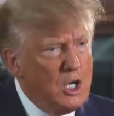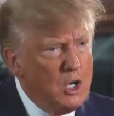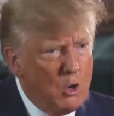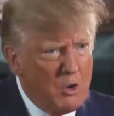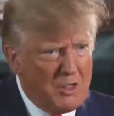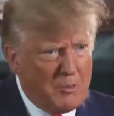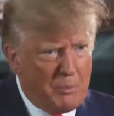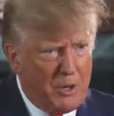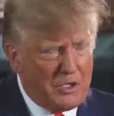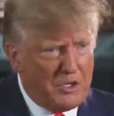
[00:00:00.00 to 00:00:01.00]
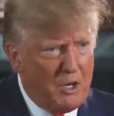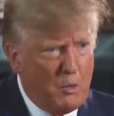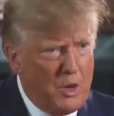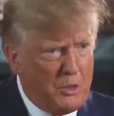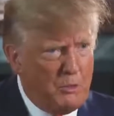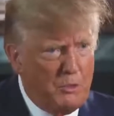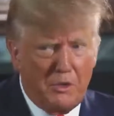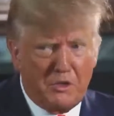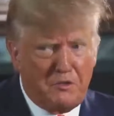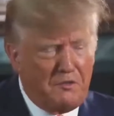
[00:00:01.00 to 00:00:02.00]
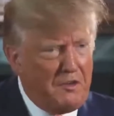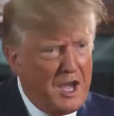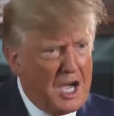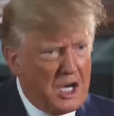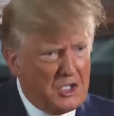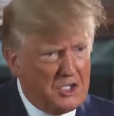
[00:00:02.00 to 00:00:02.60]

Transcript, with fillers: No other president went through this fake